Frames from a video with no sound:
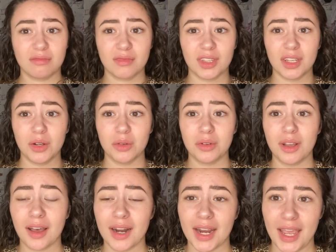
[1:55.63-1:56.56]
Oh
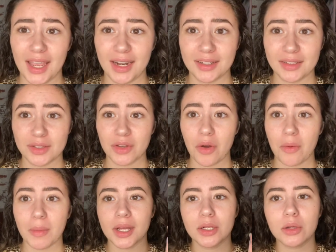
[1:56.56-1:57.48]
god, I hate it so
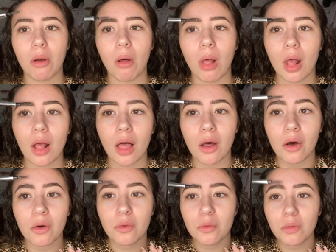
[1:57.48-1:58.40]
much. Oh,
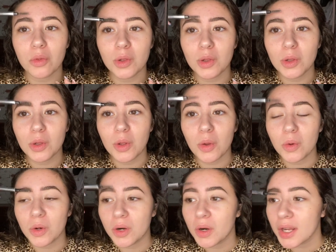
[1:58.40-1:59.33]

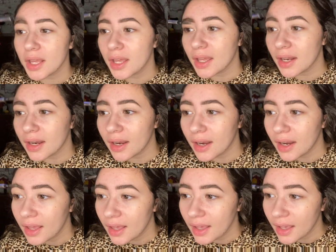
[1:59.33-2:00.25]
Lord in
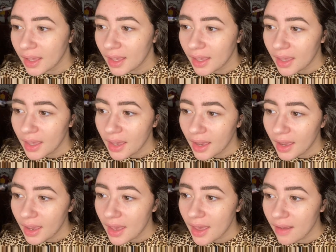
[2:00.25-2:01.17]

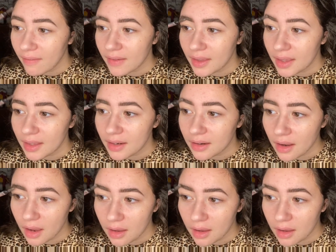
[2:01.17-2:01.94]
heaven.